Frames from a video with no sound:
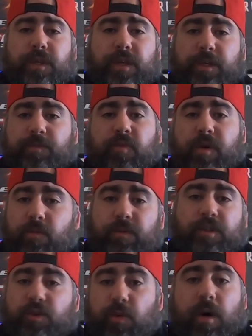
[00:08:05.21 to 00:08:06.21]
Each print
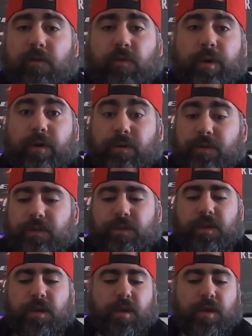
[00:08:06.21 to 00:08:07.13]
was 12 reels.